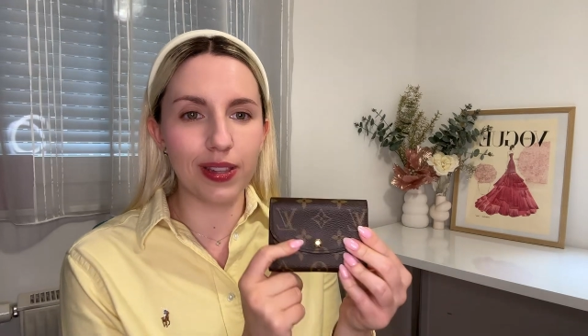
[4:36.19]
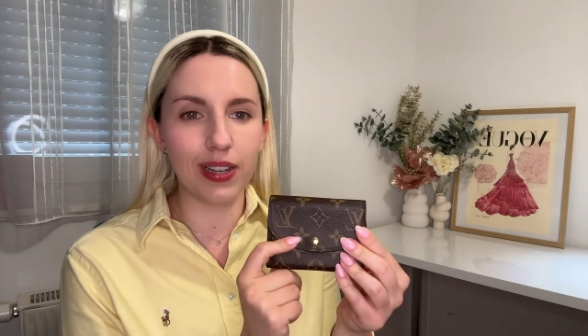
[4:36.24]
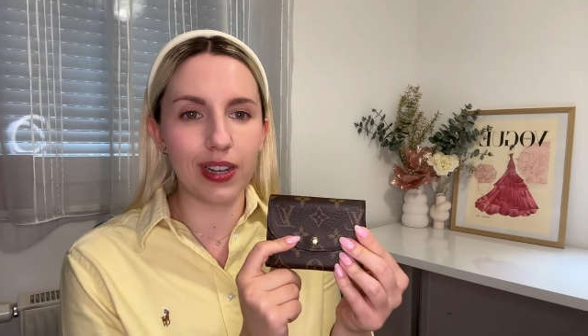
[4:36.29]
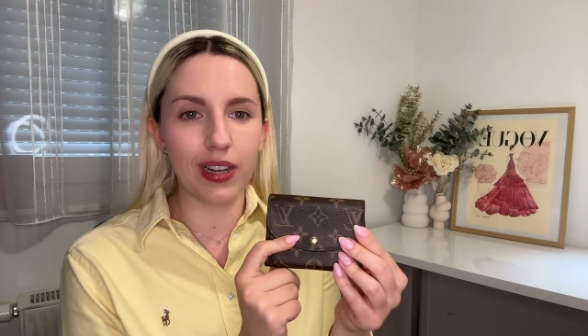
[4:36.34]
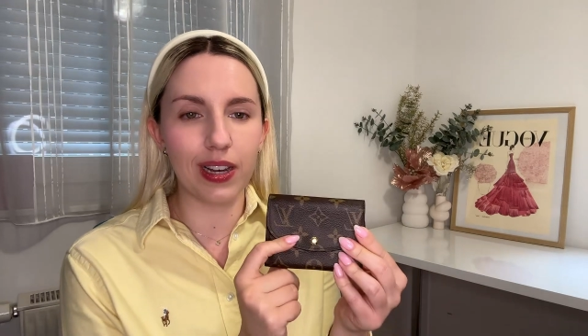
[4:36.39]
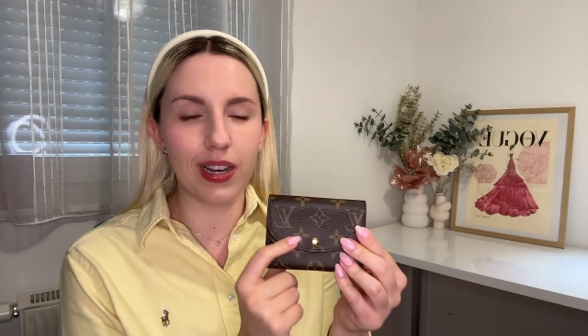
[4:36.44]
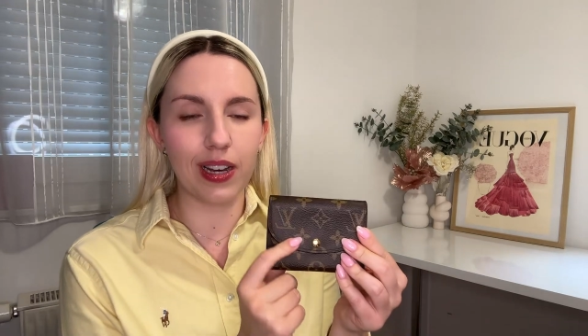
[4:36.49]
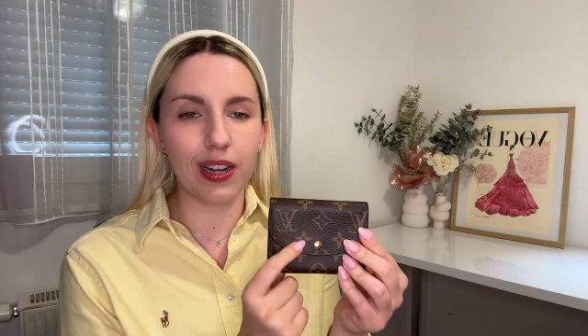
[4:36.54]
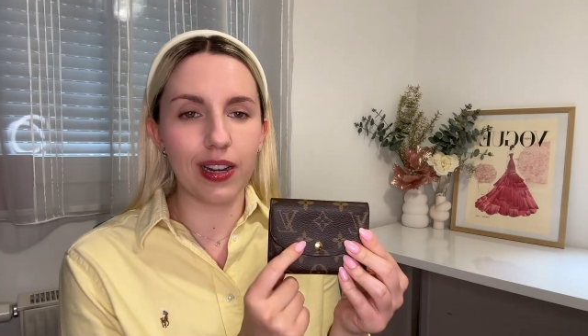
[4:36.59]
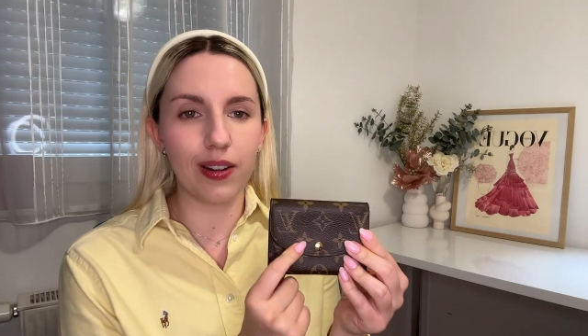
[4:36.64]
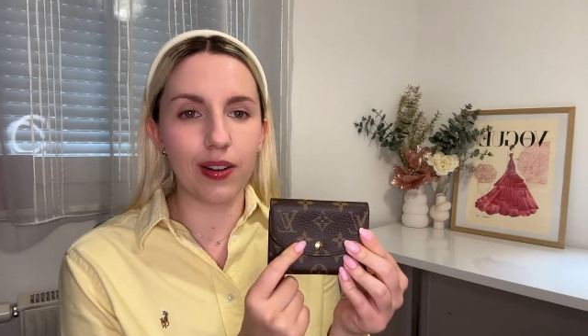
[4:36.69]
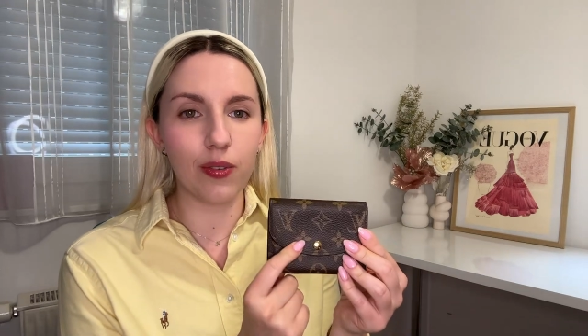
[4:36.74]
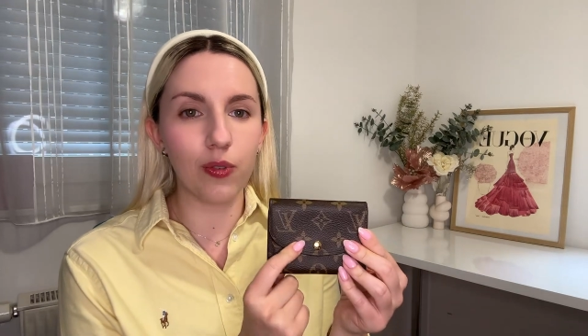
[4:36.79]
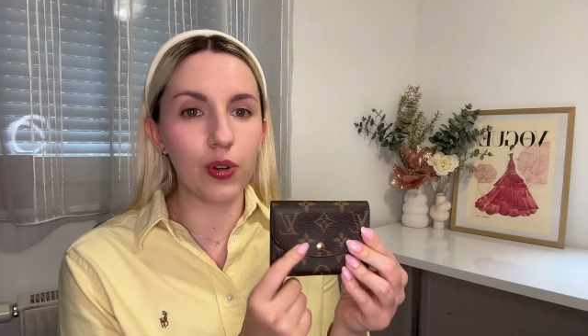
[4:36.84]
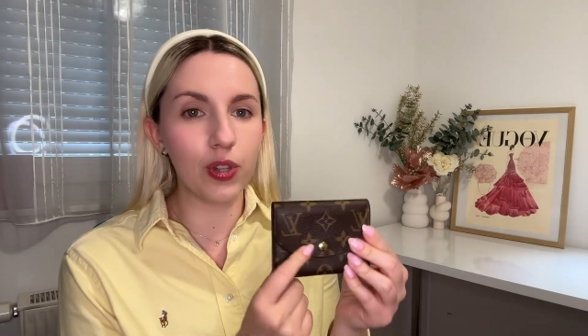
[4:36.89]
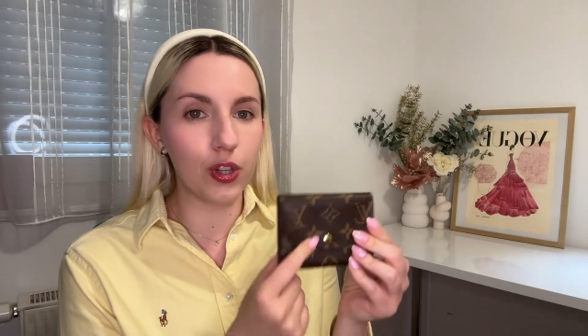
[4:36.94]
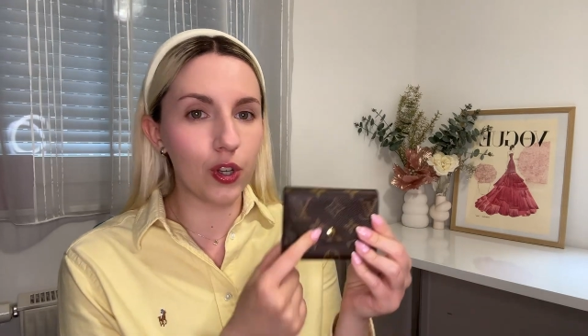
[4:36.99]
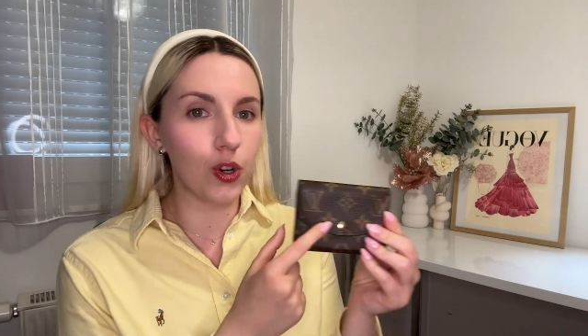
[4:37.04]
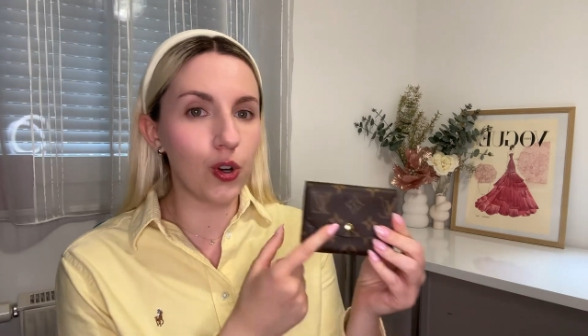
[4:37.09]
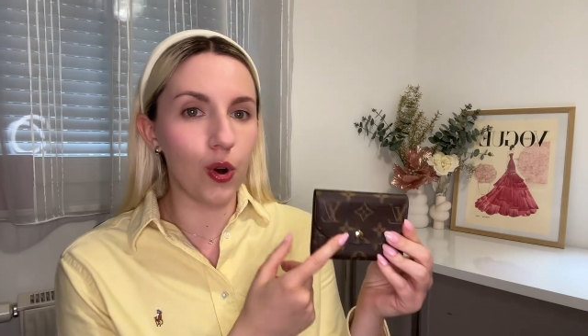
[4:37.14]

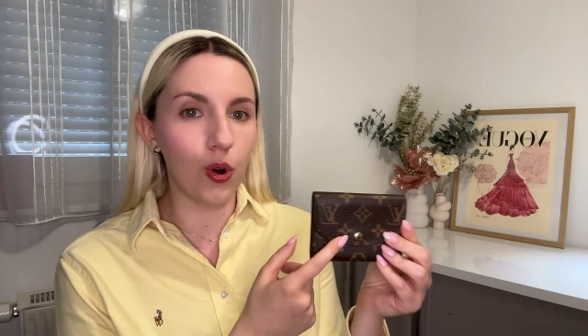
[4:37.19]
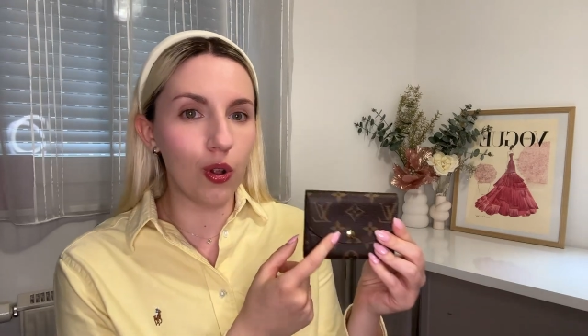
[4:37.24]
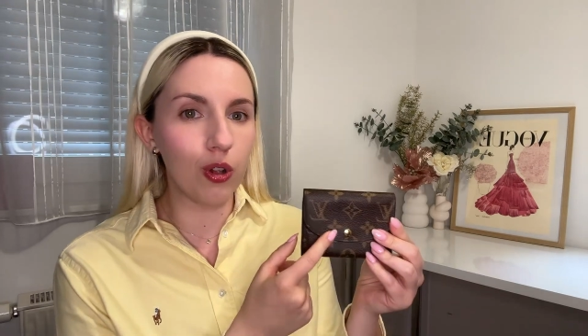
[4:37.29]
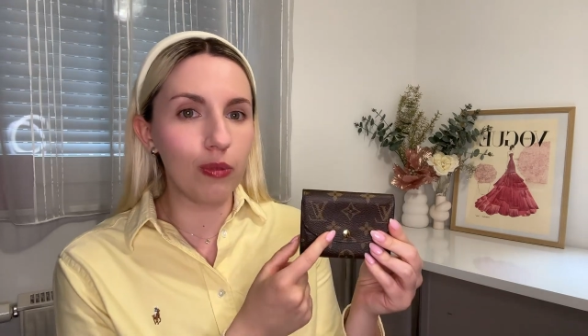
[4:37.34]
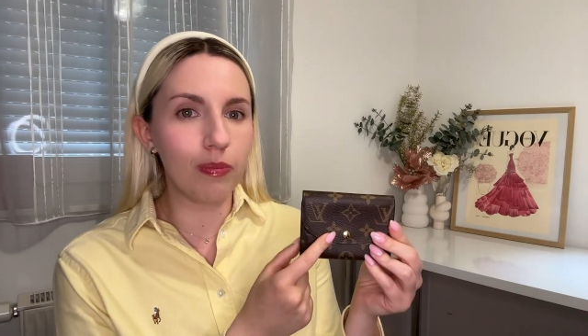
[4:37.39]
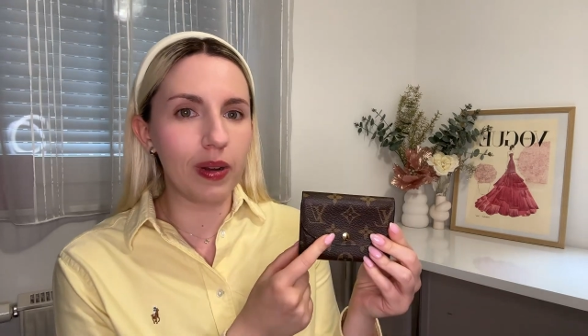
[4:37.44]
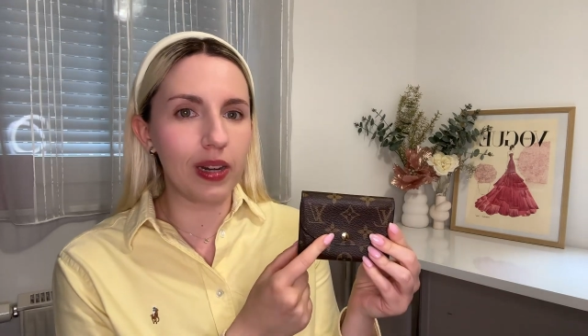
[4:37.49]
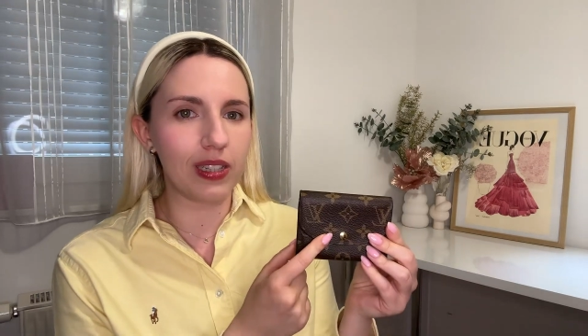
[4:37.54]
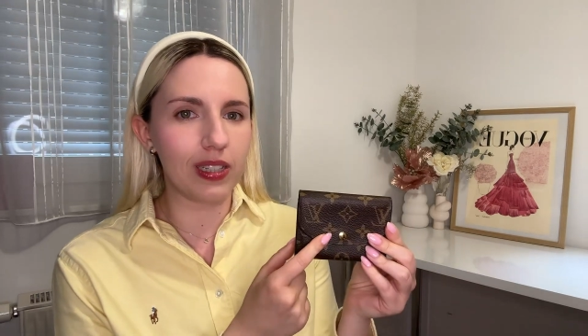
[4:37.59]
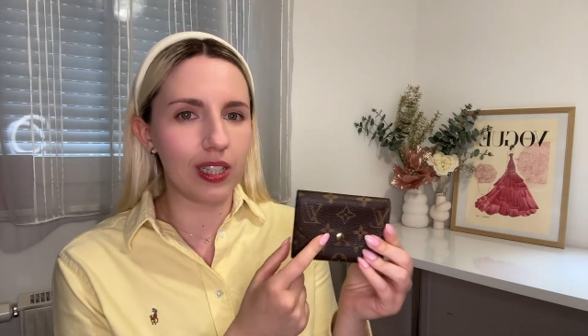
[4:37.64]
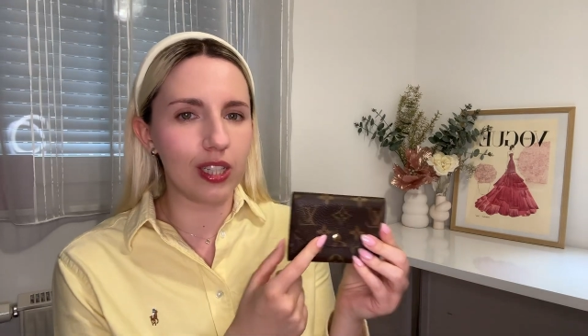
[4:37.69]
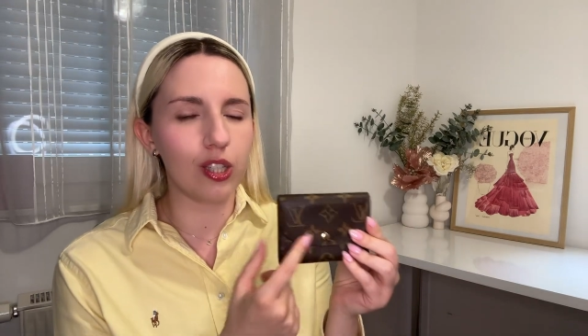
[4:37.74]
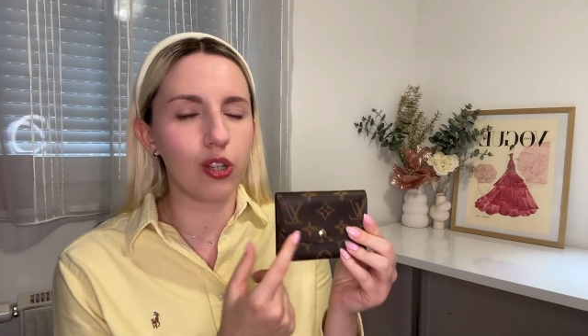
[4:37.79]
the gold button,